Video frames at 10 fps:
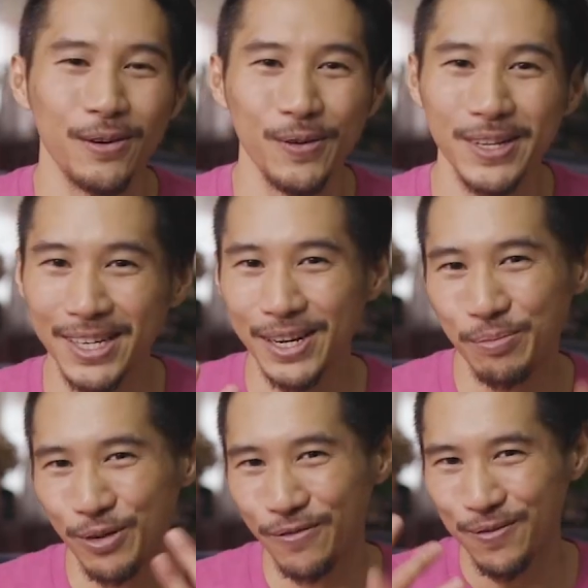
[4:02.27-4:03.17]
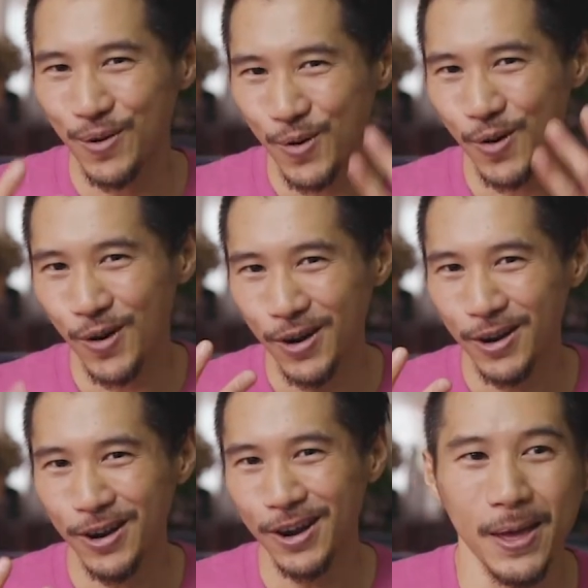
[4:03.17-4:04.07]
Reason number
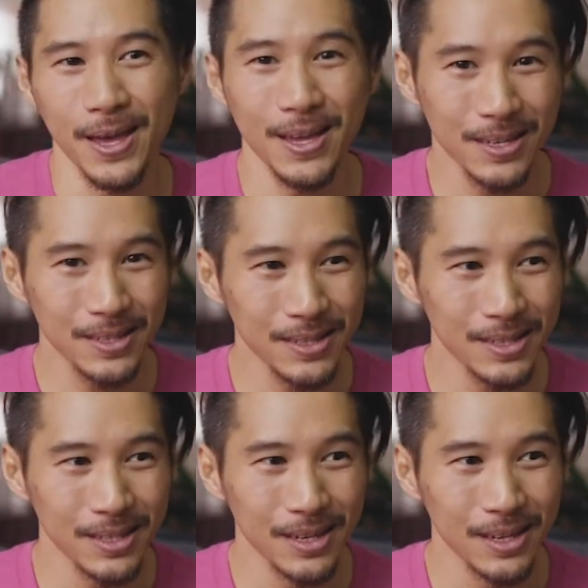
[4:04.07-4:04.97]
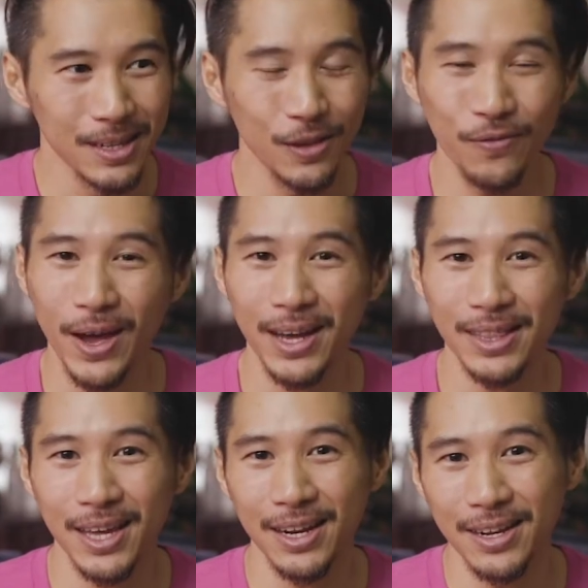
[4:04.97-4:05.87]
4 is the fact
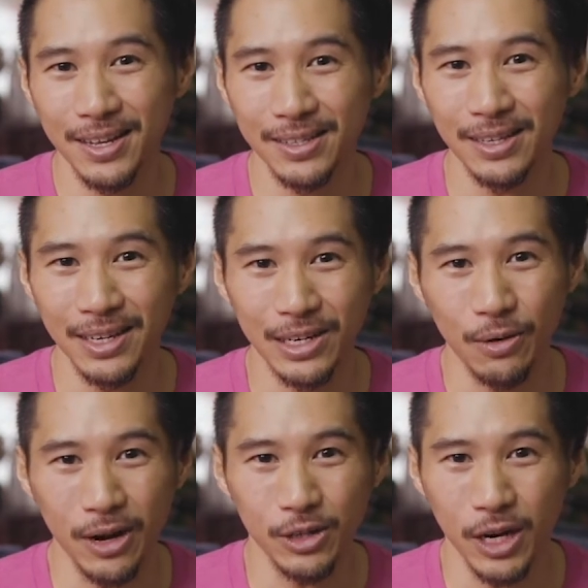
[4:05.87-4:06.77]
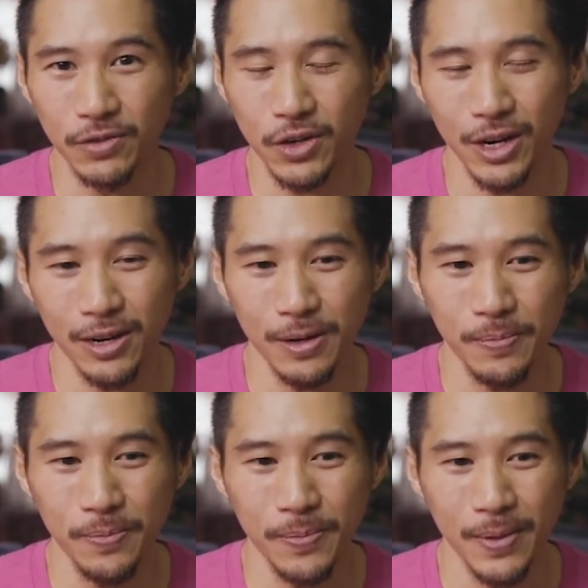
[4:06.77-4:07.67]
that it is a direct drive trainer.
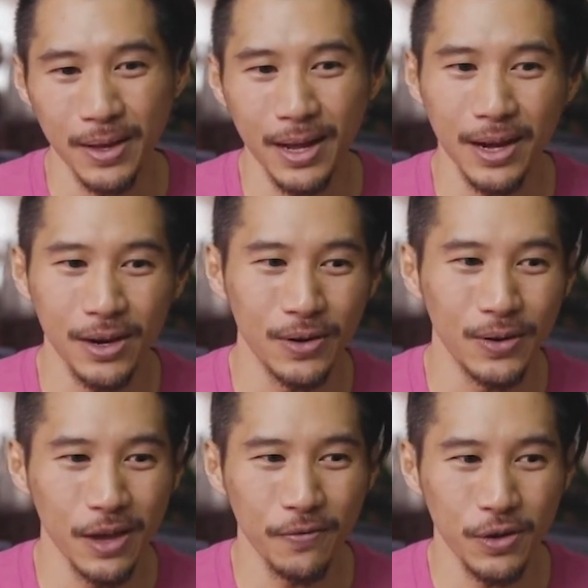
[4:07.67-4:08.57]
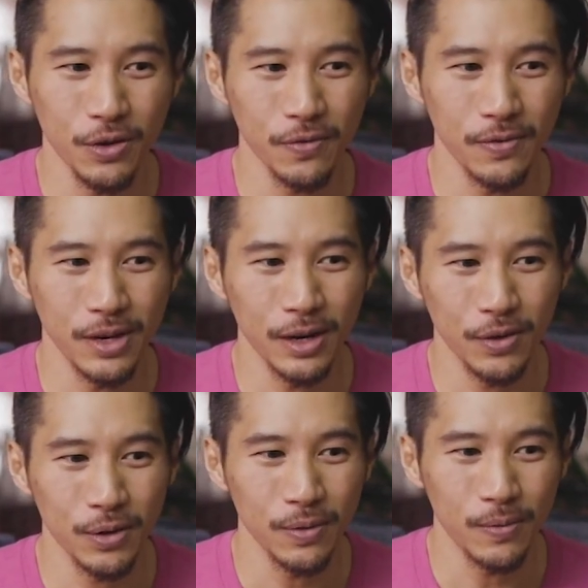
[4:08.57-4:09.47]
Now, if you've
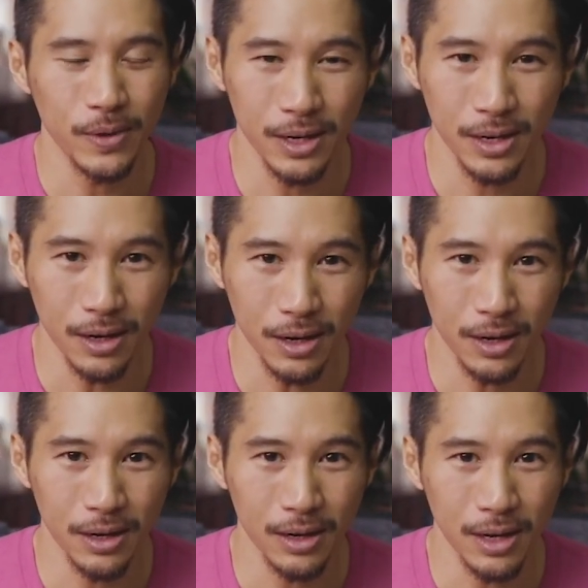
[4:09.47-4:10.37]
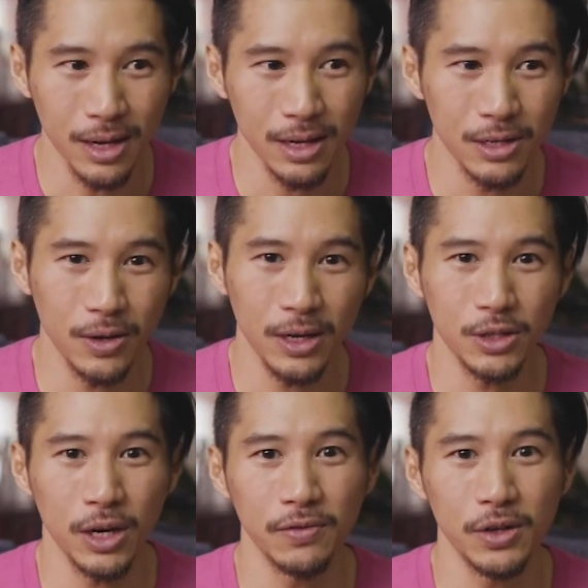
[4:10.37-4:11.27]
never ridden on a direct
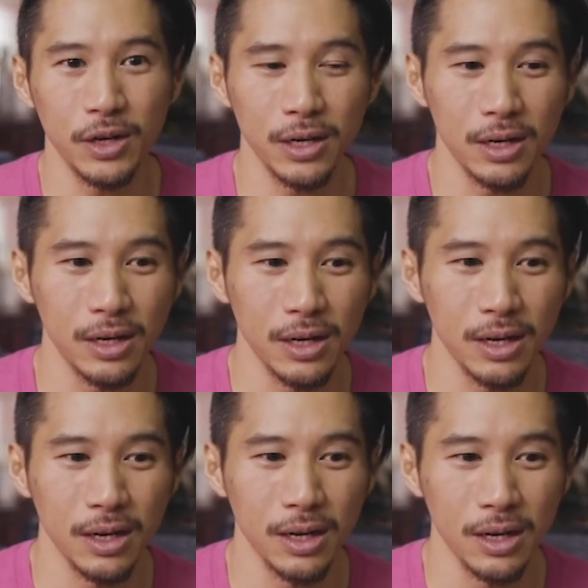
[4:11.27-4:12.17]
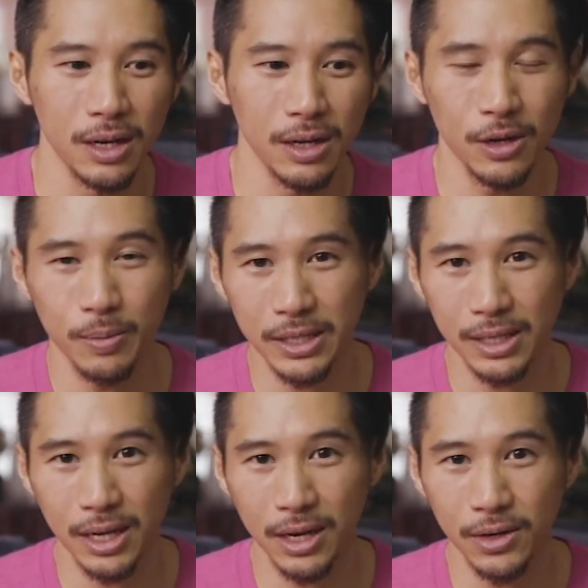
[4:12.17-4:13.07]
drive trainer, you're
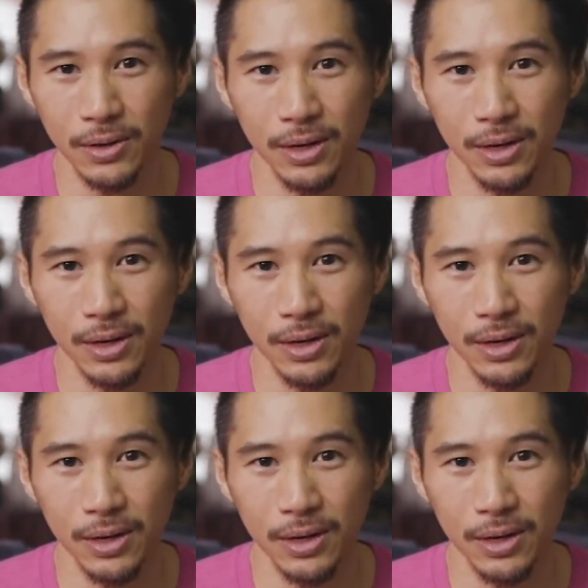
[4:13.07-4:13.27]
missing out.